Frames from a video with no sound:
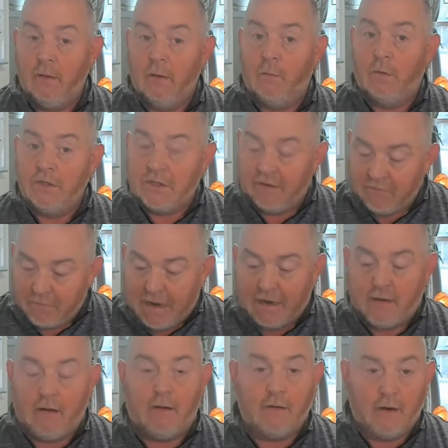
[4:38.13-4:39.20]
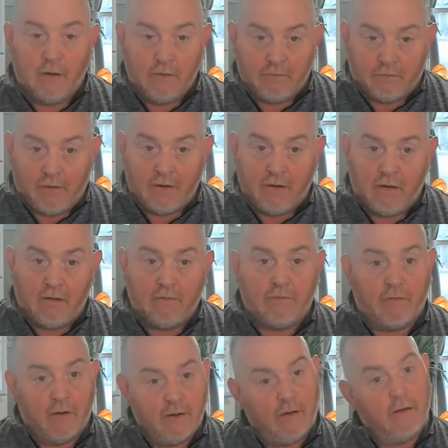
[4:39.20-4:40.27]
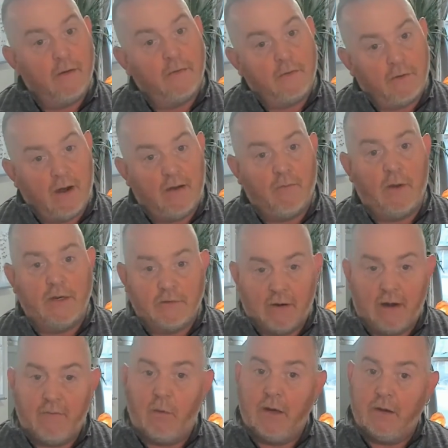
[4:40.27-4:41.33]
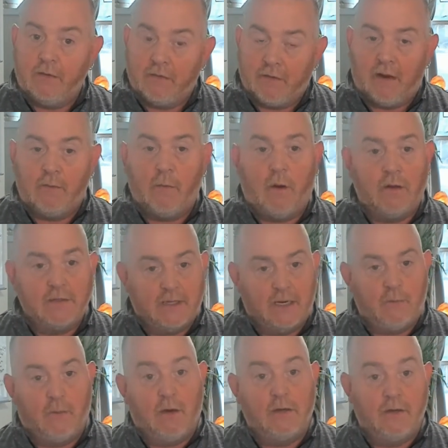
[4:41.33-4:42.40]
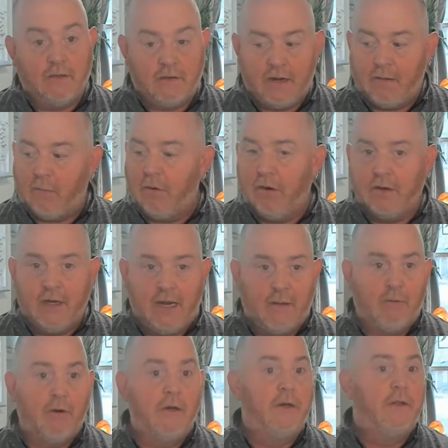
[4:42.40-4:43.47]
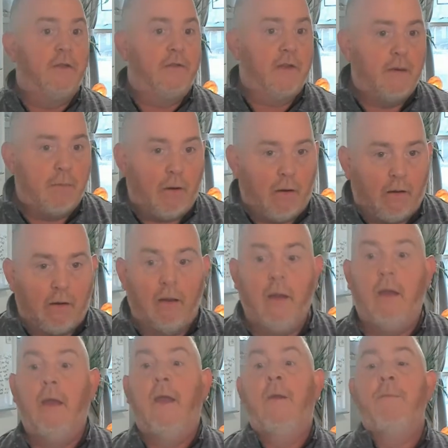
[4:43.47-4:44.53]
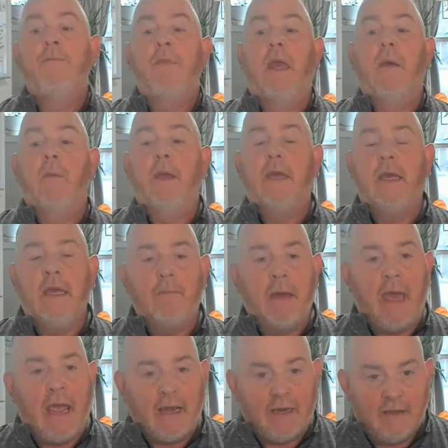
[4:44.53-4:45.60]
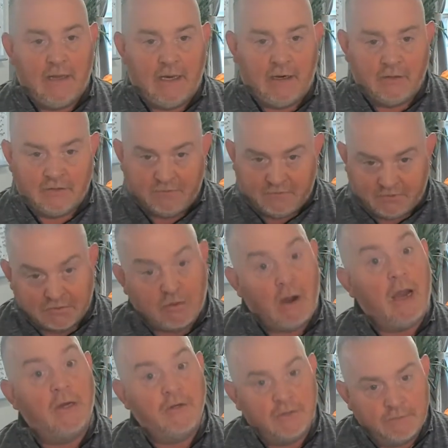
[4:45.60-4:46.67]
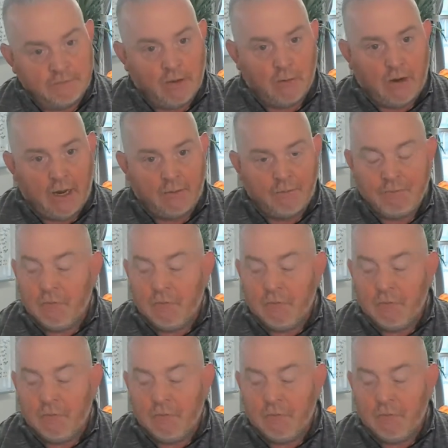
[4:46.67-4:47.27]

Once you have the backyard, you go to the front yard to the driveway to the sidewalk to the neighborhood to the city park, and we keep adding layers of distraction, okay?